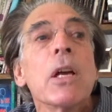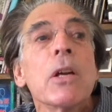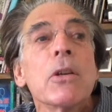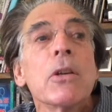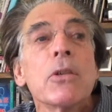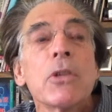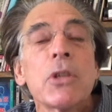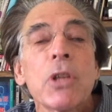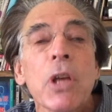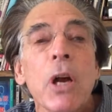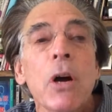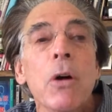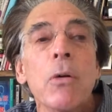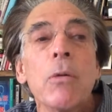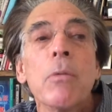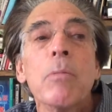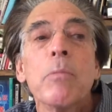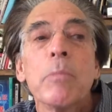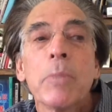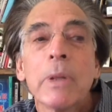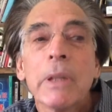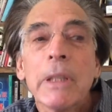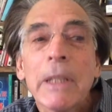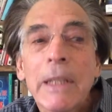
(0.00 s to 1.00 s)
So
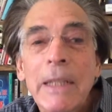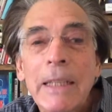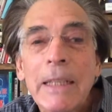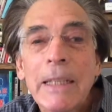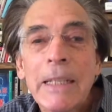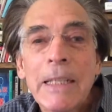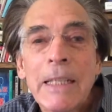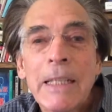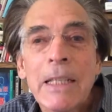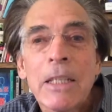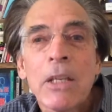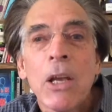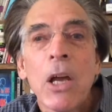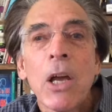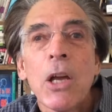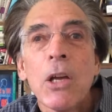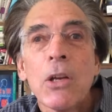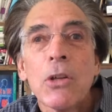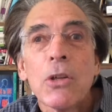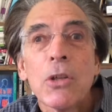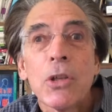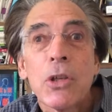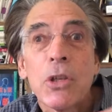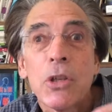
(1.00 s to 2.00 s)
please
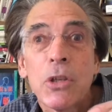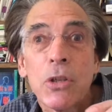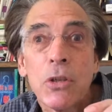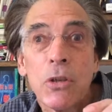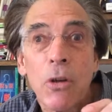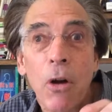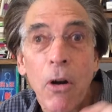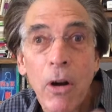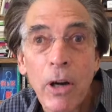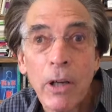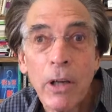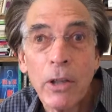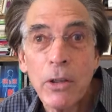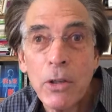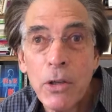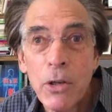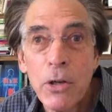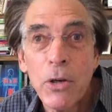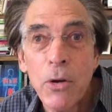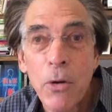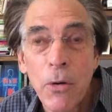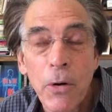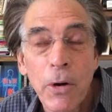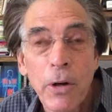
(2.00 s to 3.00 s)
start
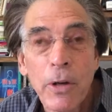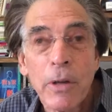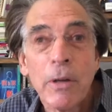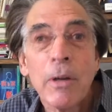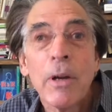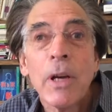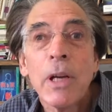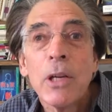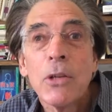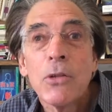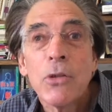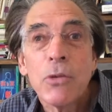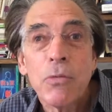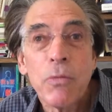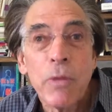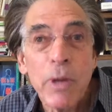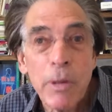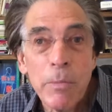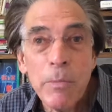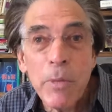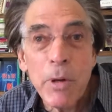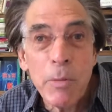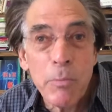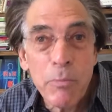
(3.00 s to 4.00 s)
your
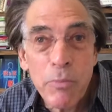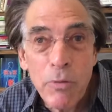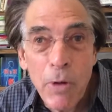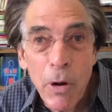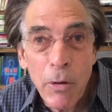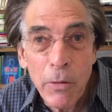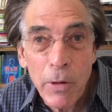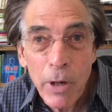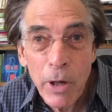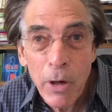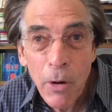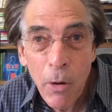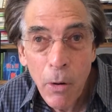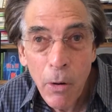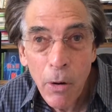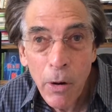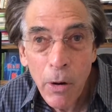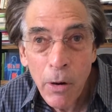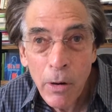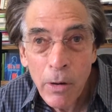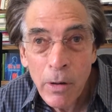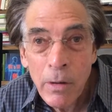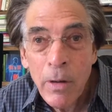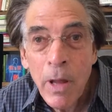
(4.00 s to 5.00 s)
treatment
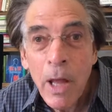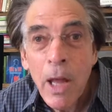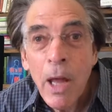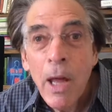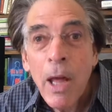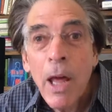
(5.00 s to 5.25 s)
protocol